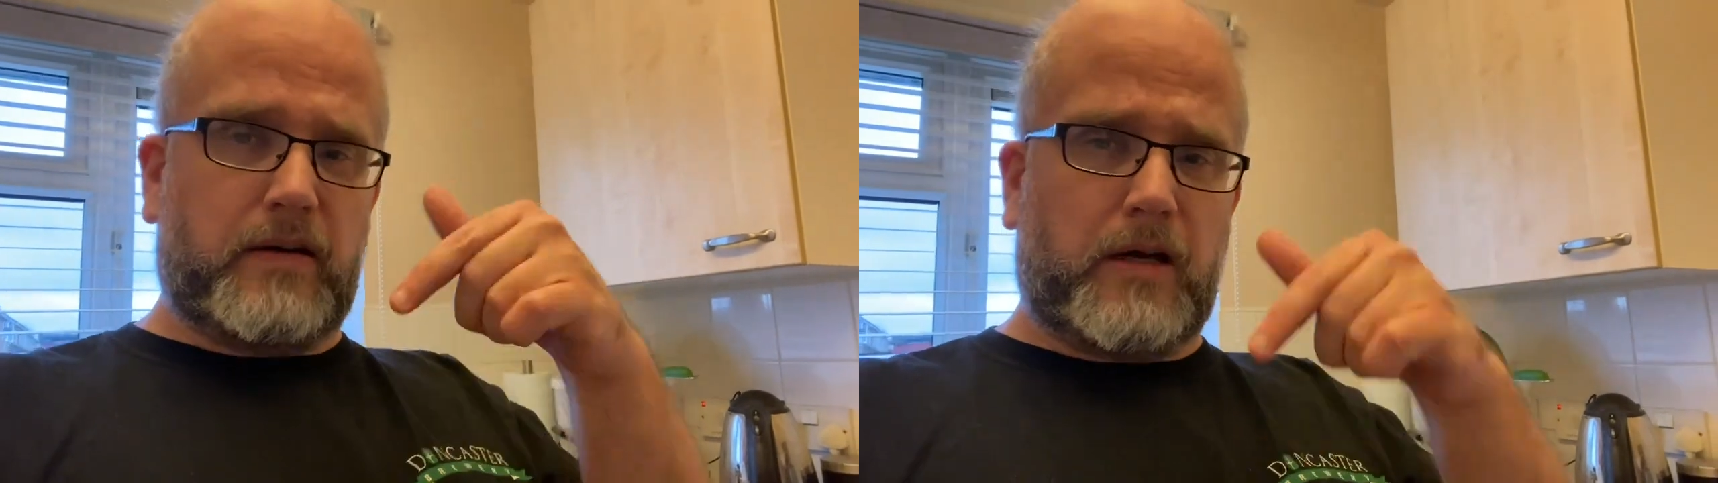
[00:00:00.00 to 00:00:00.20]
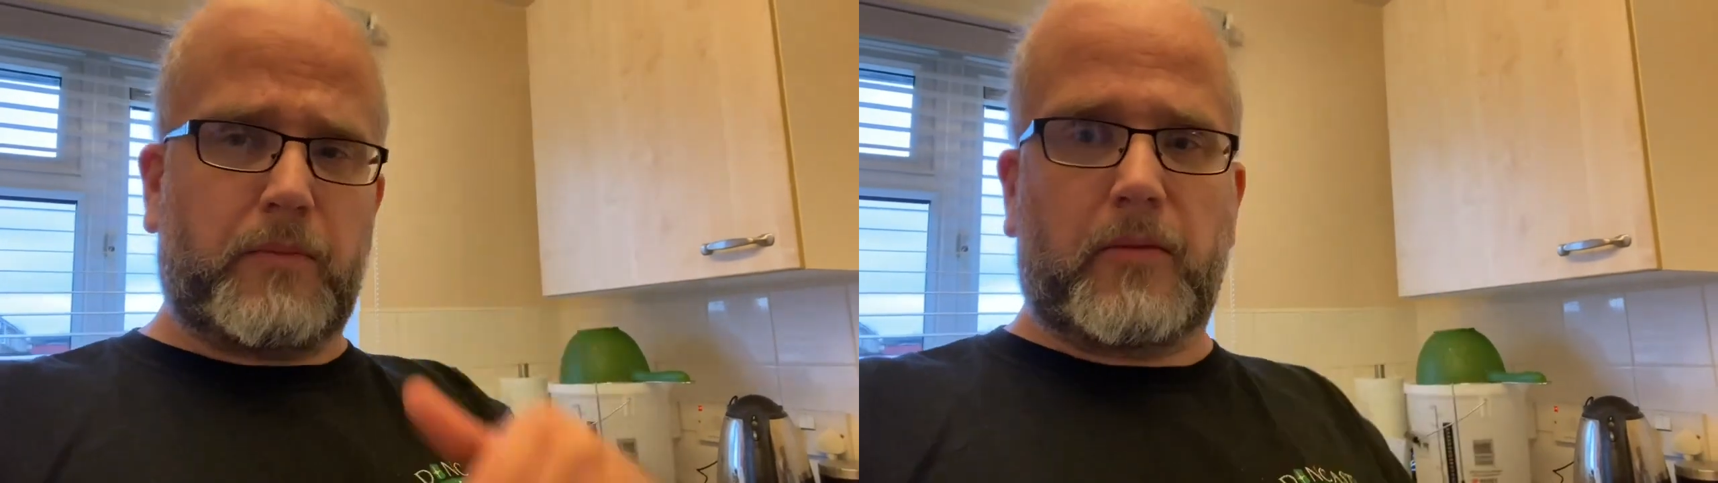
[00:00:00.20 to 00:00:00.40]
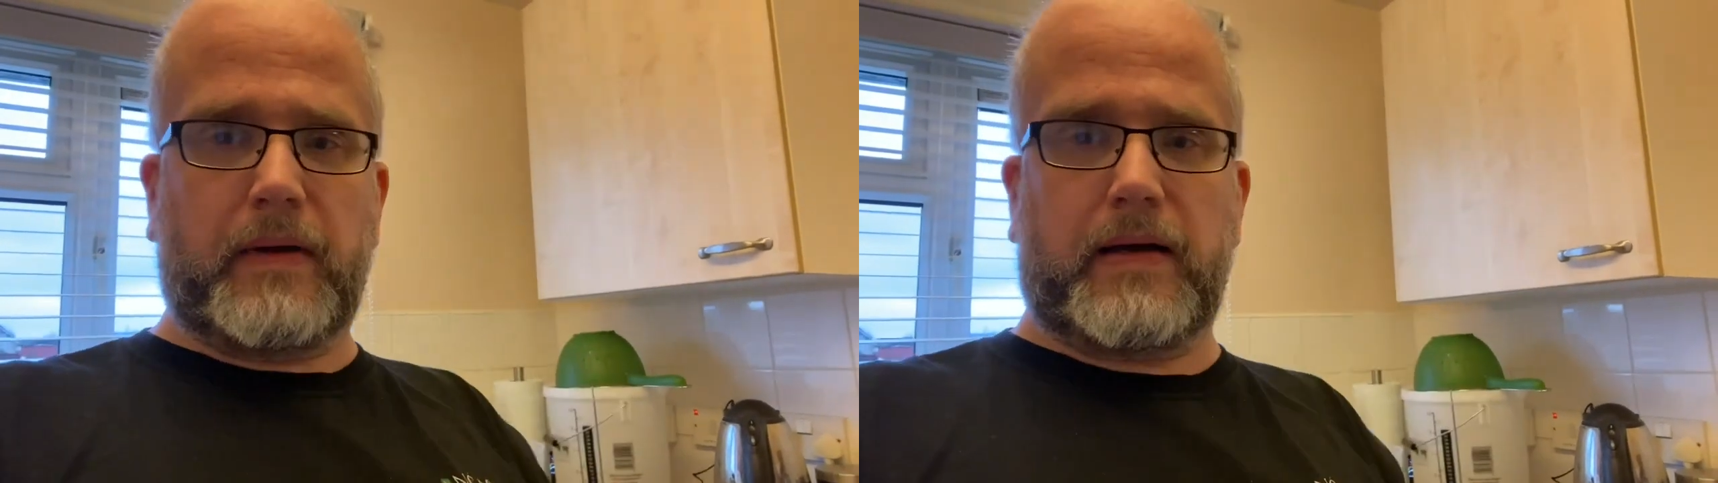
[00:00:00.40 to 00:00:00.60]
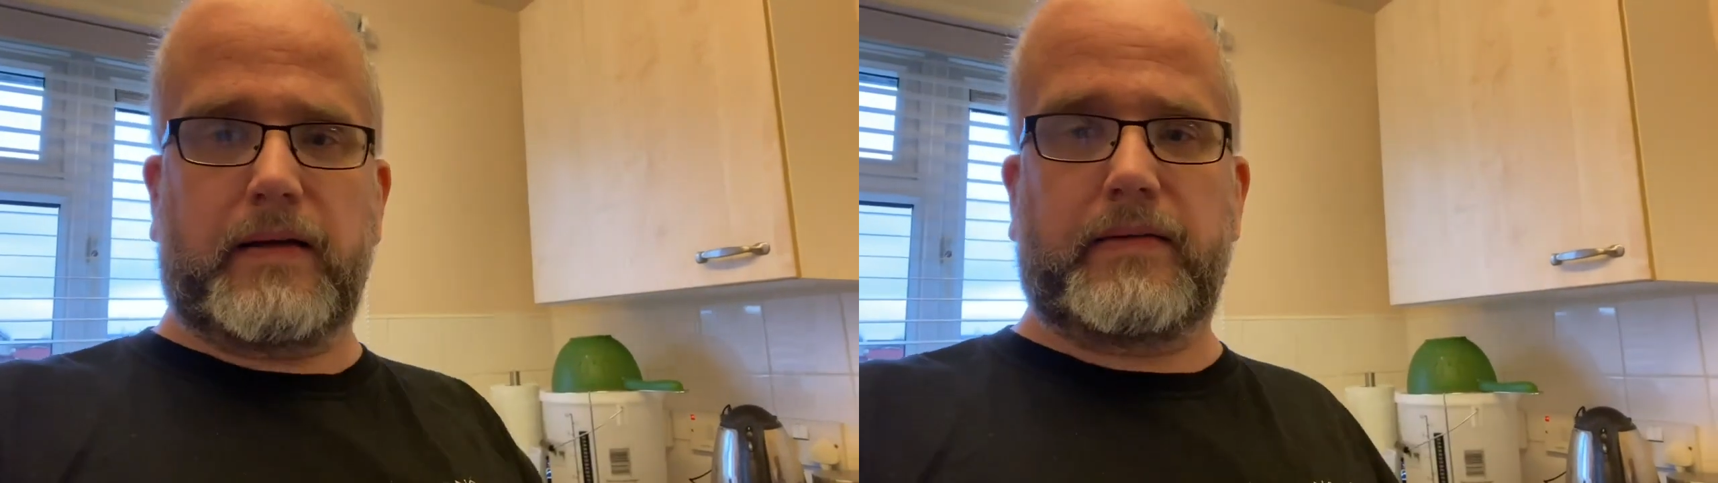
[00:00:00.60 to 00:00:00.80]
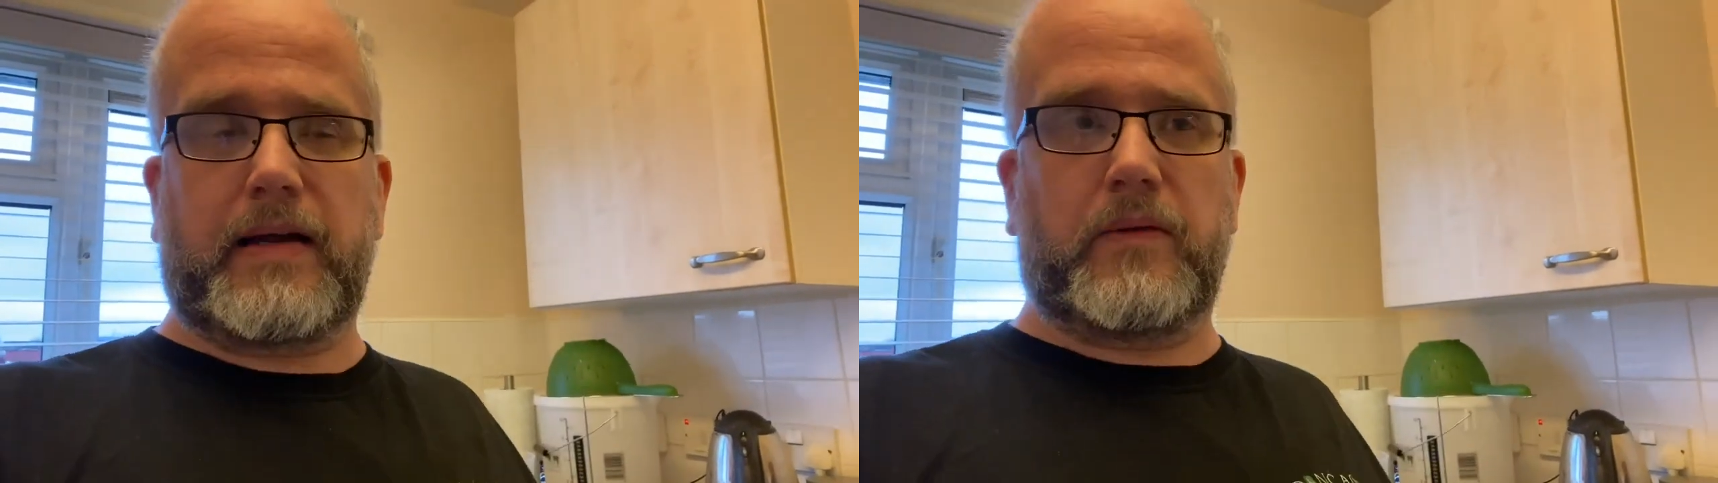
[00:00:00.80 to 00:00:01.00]
I'll pop
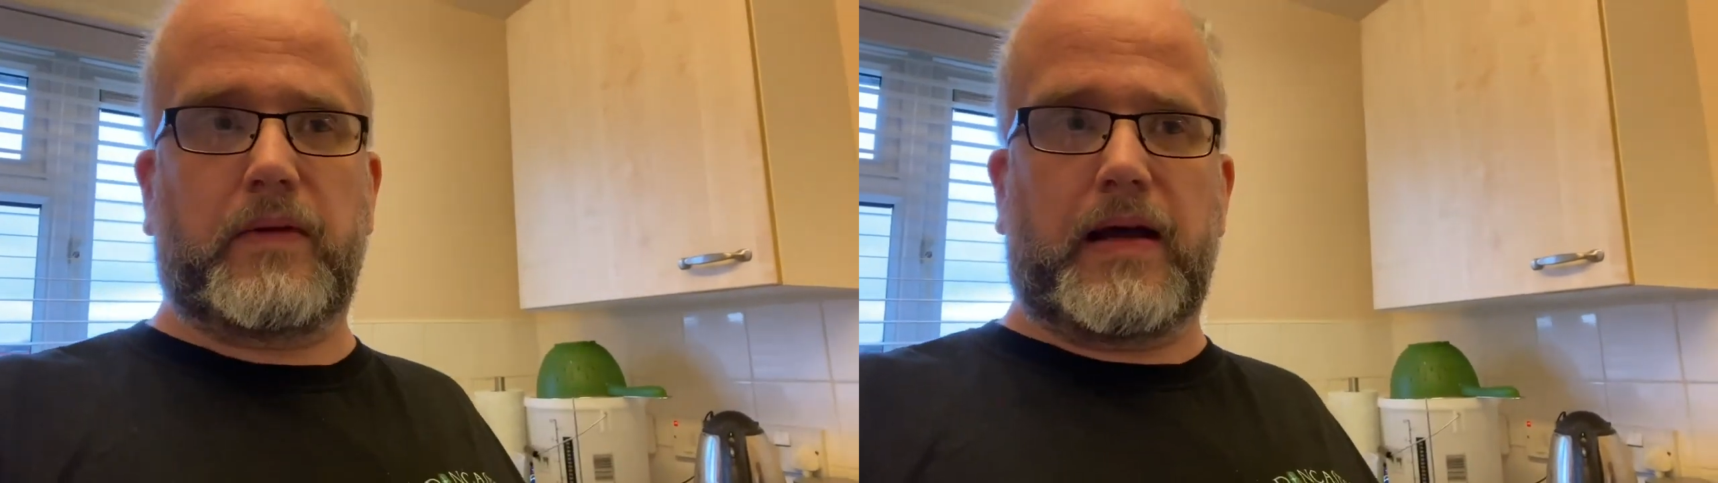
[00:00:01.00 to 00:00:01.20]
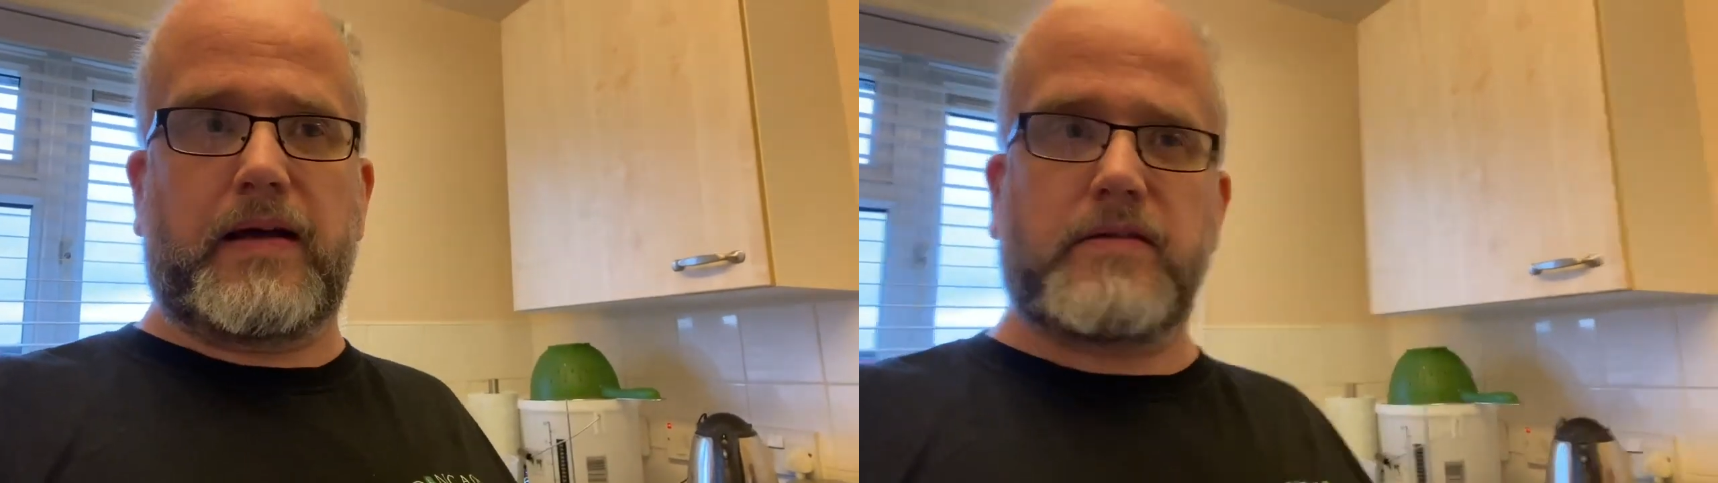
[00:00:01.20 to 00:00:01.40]
that down there